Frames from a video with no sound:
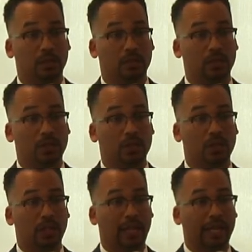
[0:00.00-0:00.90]
It's
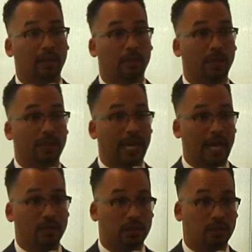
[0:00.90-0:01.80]
traditionally like public
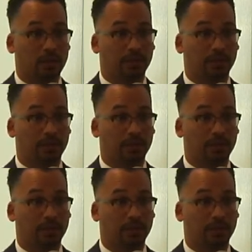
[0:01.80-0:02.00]
housing.